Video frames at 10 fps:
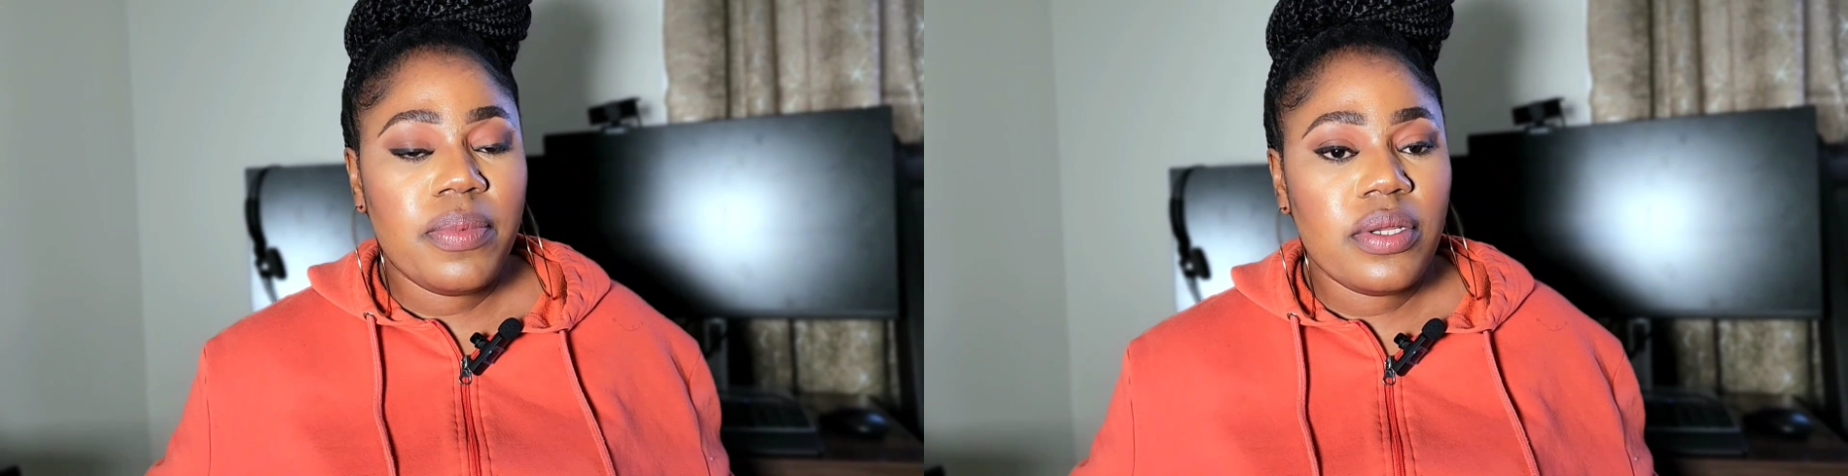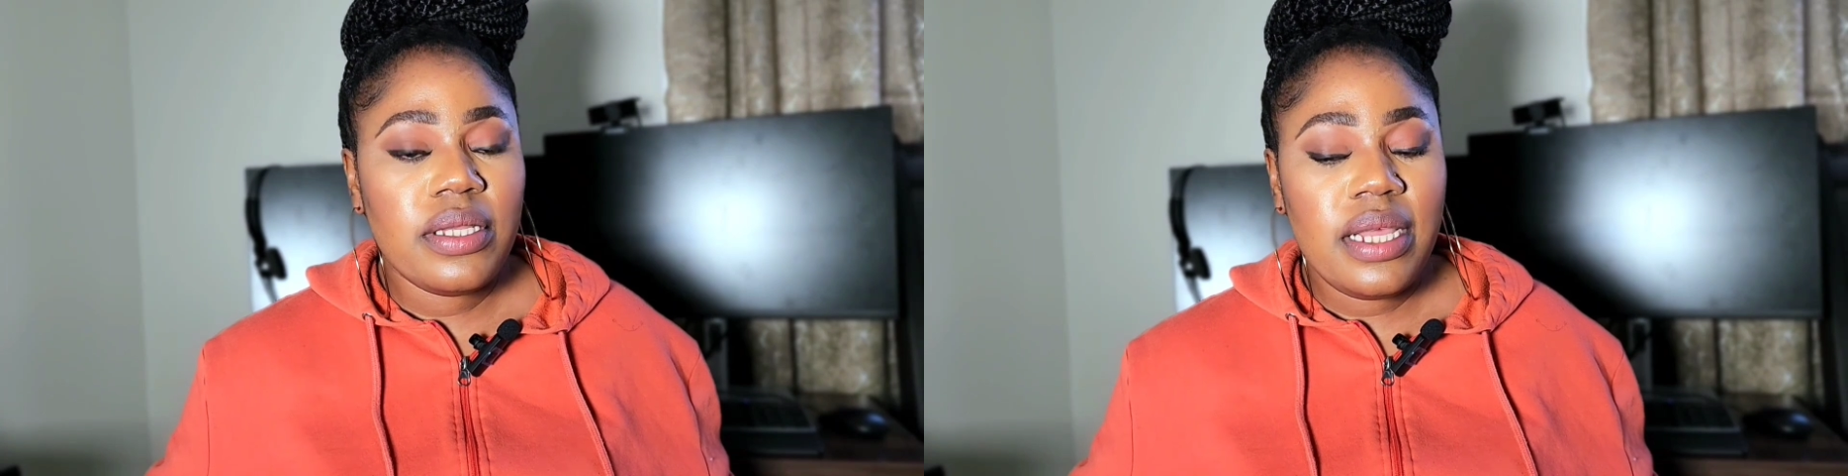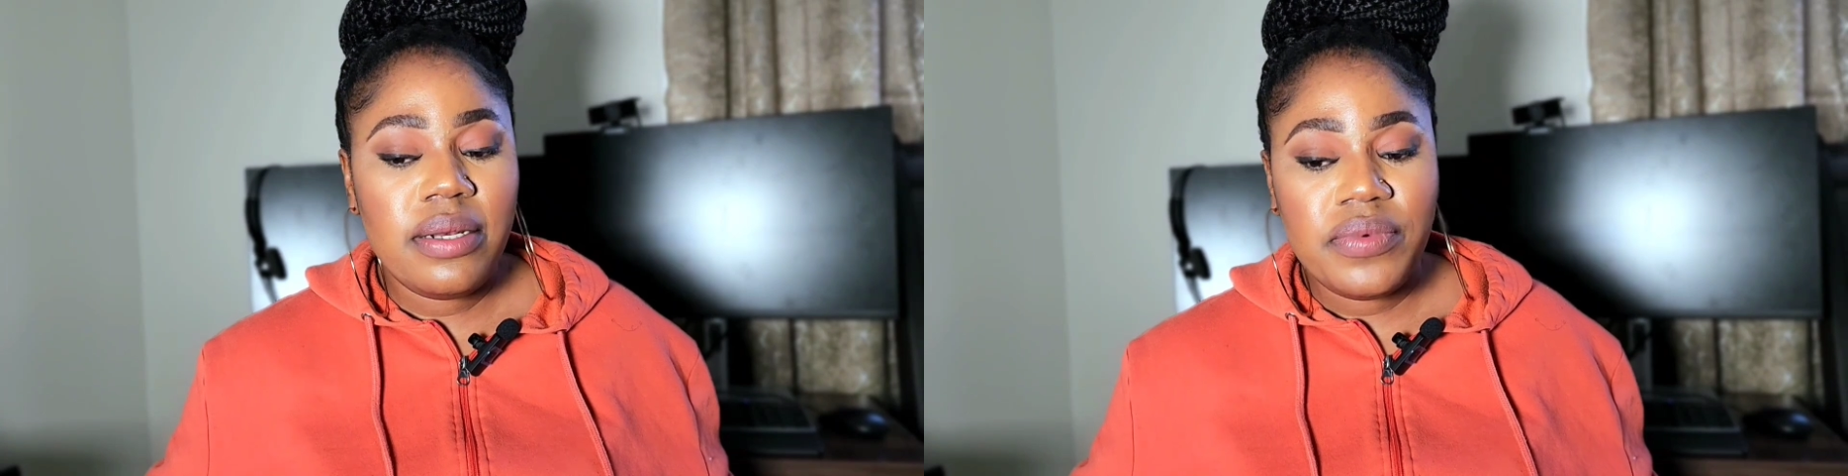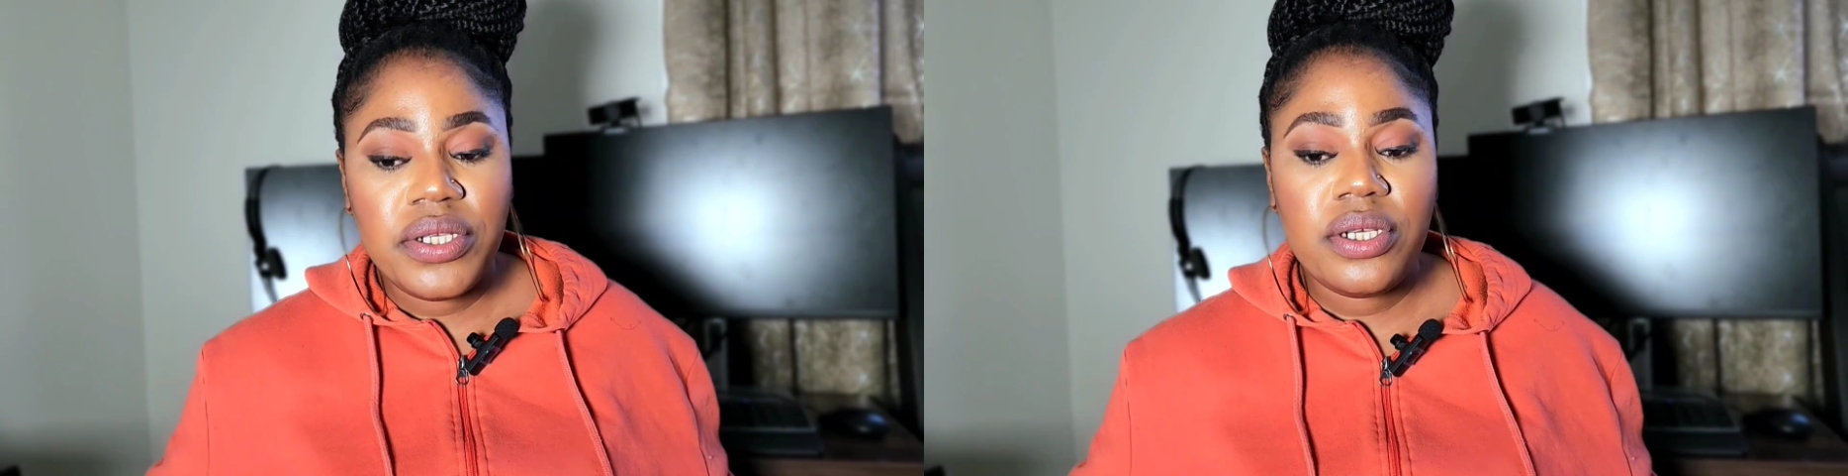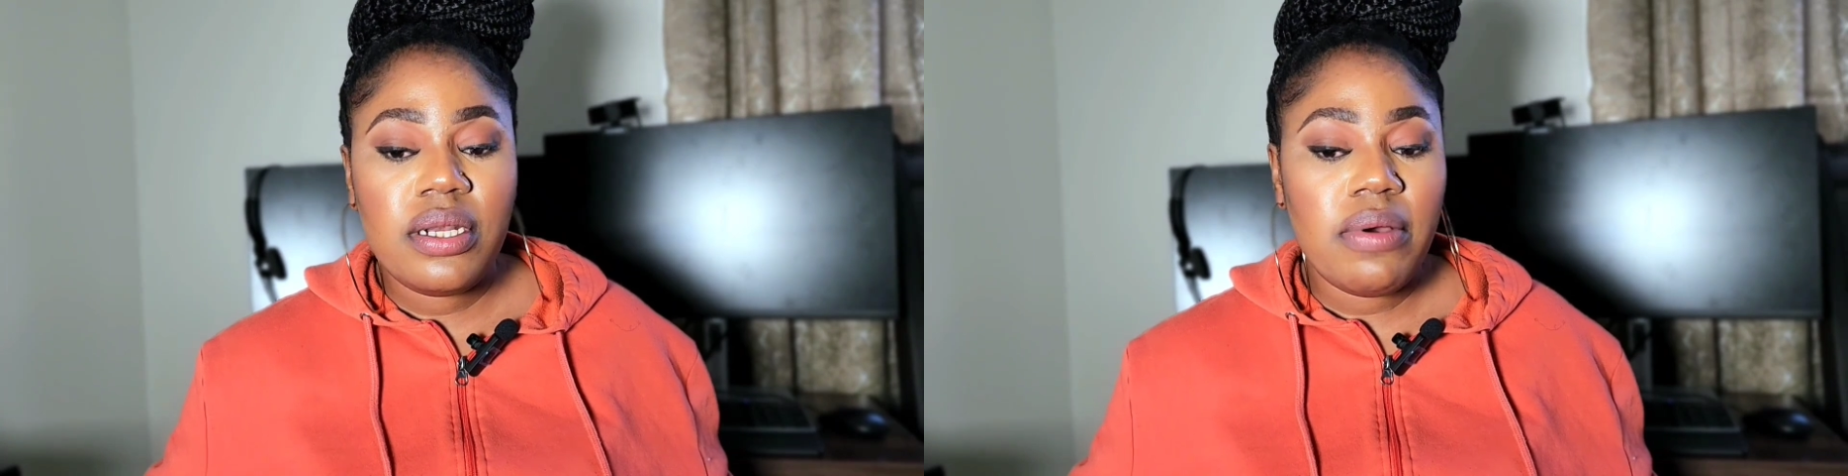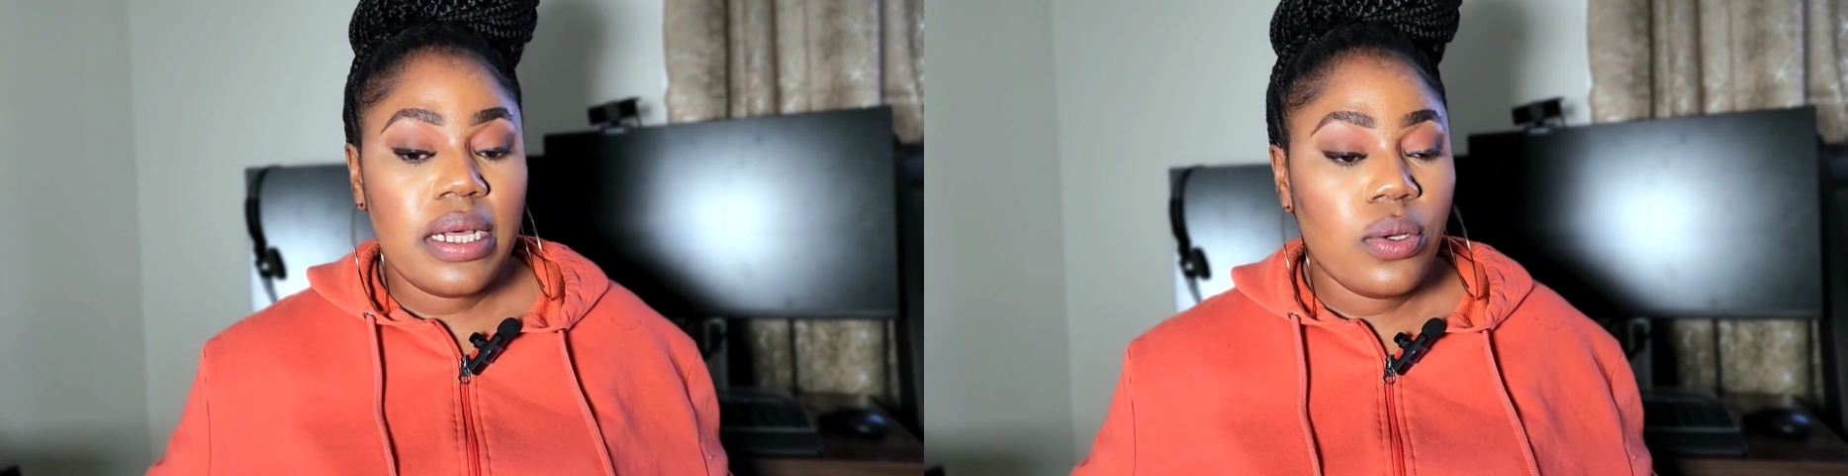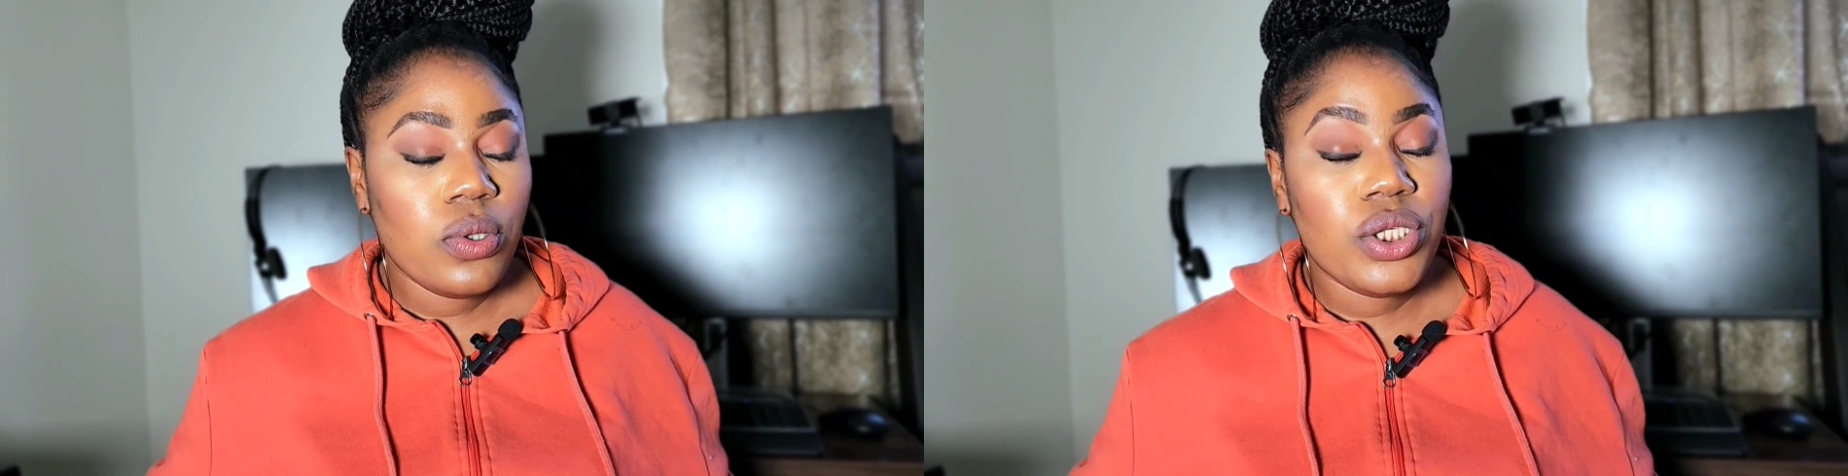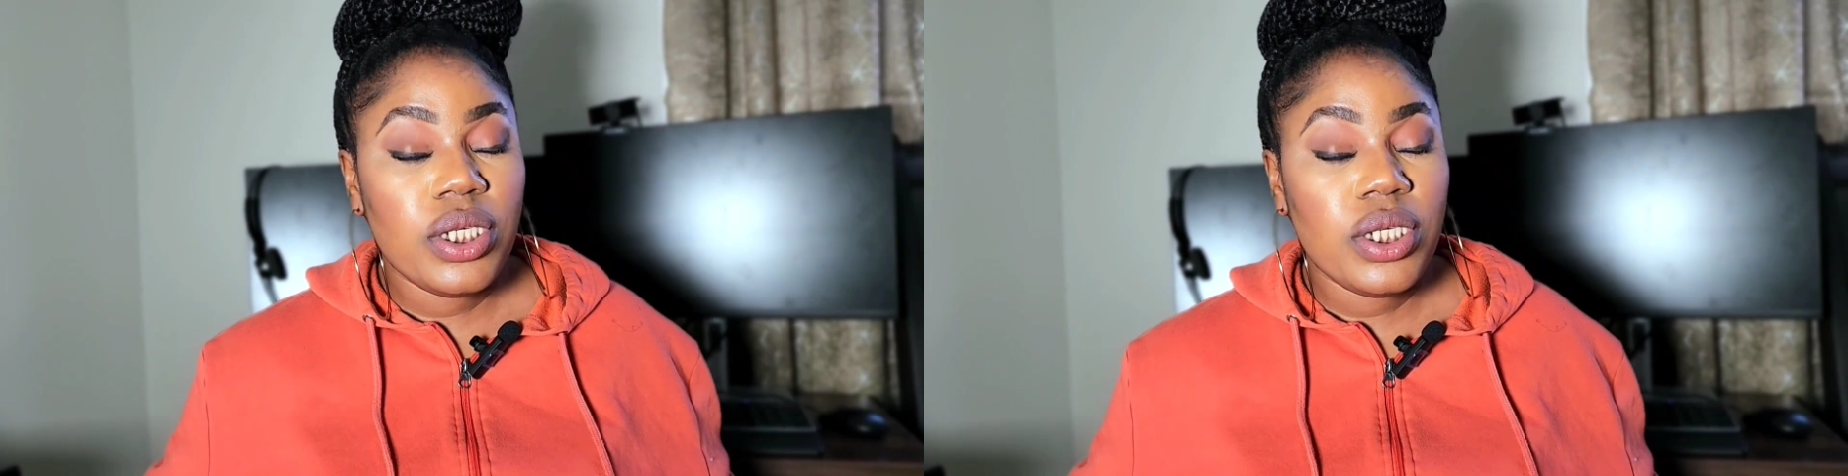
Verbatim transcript: But then Rachel, our coach,